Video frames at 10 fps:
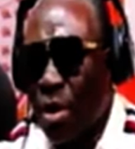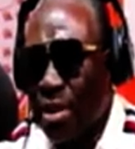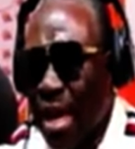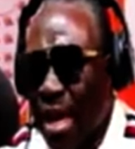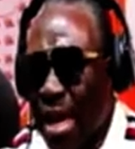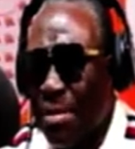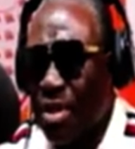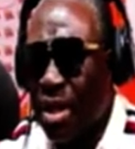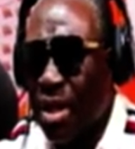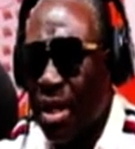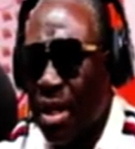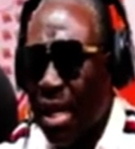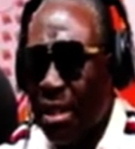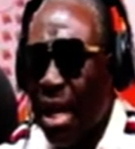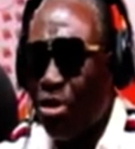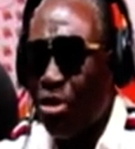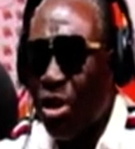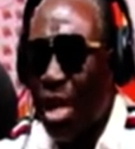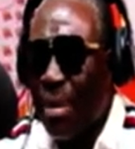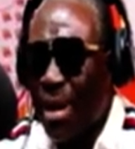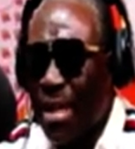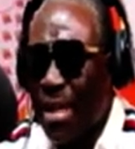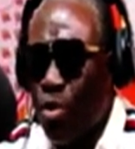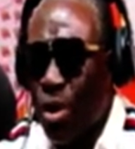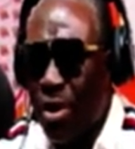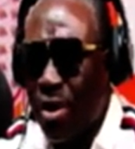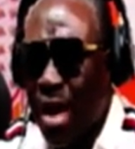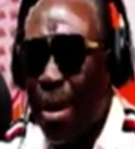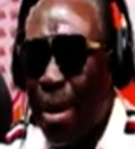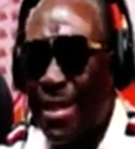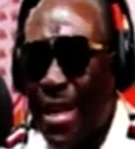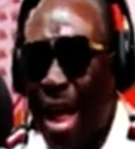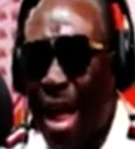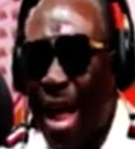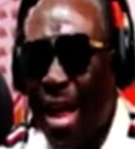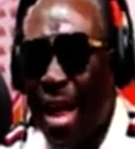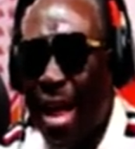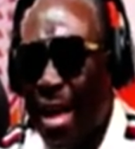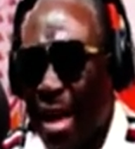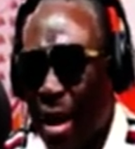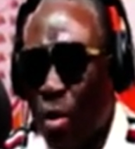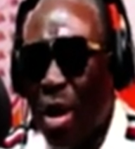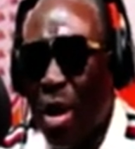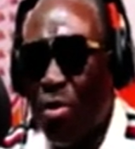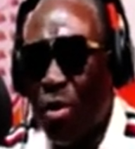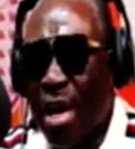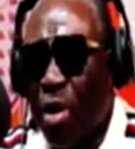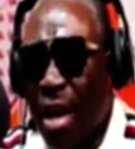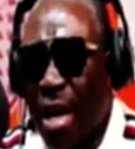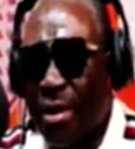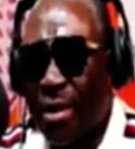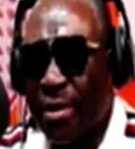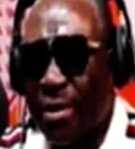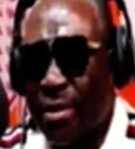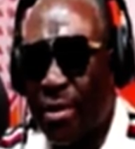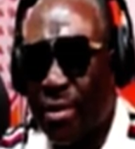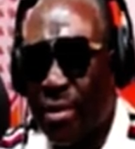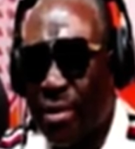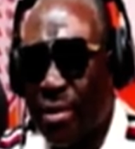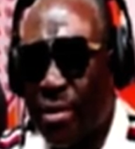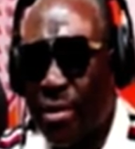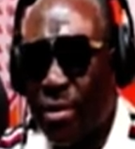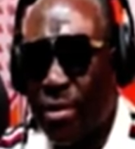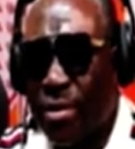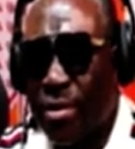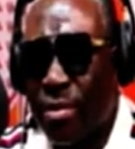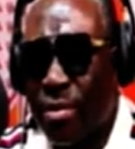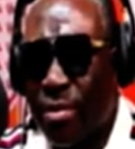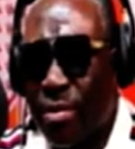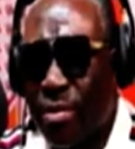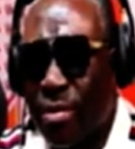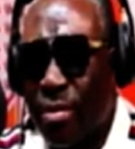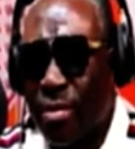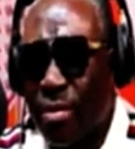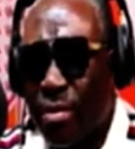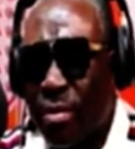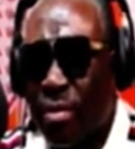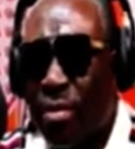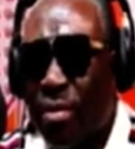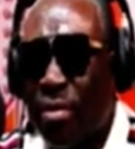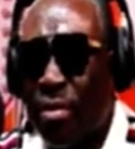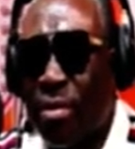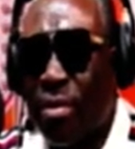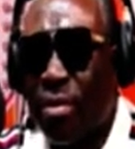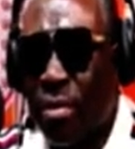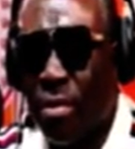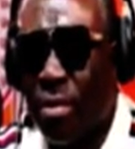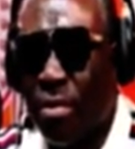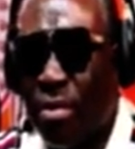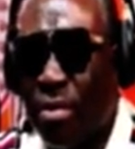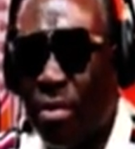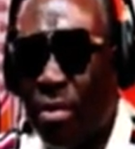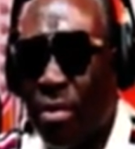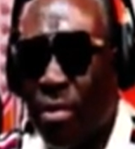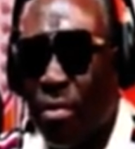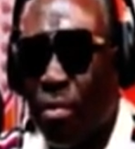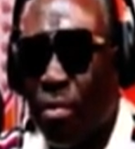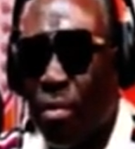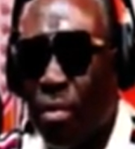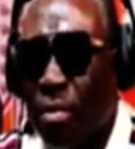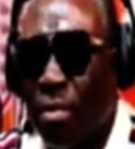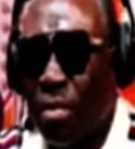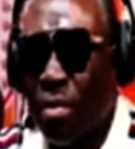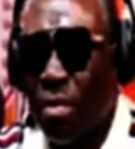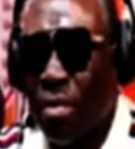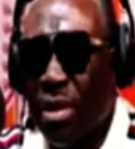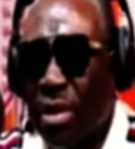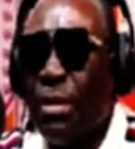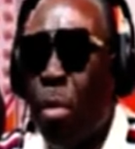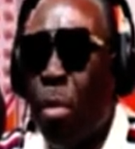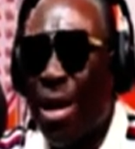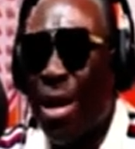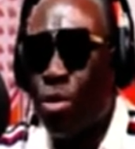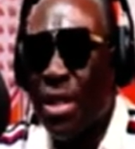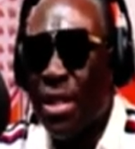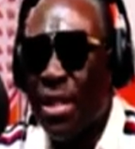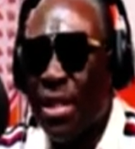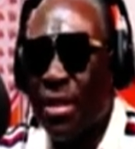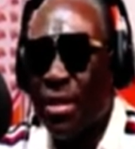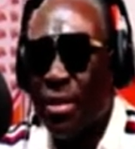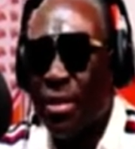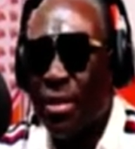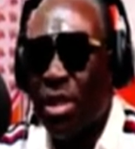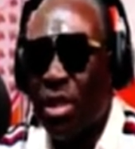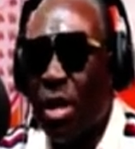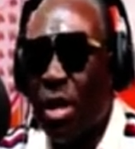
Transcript: sir, enemies me, territory, many pass away, you know. A bassa, a one penny for them, Omaka. Say, man, correct. Like, Omu Bussy. Yet you more basso. Yes. You're